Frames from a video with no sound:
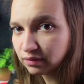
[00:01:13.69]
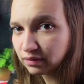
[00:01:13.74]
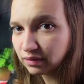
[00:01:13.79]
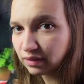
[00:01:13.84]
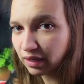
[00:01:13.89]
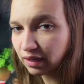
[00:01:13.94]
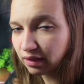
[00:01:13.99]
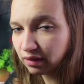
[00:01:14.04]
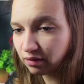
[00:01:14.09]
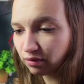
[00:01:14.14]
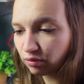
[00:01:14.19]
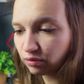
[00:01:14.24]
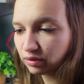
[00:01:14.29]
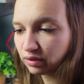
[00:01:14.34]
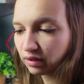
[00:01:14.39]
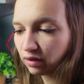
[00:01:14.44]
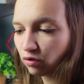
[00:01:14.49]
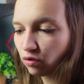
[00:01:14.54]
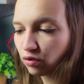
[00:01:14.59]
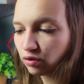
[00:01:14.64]
like on the
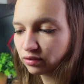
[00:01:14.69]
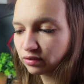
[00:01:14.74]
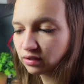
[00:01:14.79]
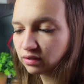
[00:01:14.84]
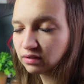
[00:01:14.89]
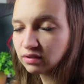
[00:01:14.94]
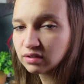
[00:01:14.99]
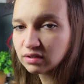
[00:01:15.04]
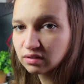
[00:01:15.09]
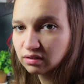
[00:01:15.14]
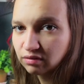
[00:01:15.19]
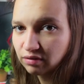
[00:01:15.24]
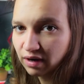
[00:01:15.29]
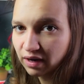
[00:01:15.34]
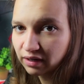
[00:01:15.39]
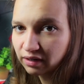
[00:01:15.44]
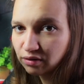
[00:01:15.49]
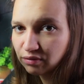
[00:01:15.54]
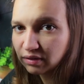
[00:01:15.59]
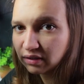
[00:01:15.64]
corner
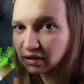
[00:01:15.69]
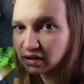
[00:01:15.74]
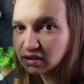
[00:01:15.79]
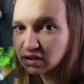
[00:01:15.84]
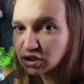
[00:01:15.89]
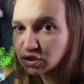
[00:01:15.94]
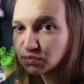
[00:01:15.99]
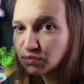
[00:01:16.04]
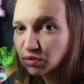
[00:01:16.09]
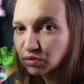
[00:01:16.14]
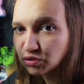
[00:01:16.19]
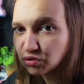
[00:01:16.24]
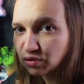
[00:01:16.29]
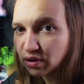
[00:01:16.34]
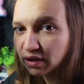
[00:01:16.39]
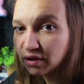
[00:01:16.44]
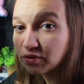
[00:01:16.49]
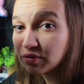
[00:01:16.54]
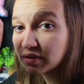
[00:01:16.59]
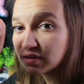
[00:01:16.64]
triangle, and there is a small
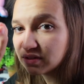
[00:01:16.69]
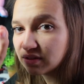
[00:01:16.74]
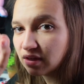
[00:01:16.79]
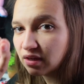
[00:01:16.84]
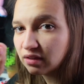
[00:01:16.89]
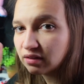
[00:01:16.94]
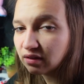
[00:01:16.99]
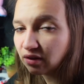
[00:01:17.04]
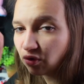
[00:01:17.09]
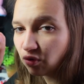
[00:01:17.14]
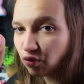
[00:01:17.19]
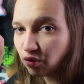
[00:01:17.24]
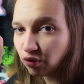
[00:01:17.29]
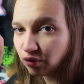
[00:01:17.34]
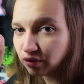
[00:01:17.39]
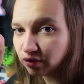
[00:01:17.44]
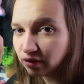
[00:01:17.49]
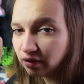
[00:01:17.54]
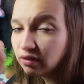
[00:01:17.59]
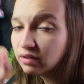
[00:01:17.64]
triangle inside the
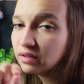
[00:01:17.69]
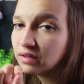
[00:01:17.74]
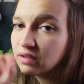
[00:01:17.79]
corner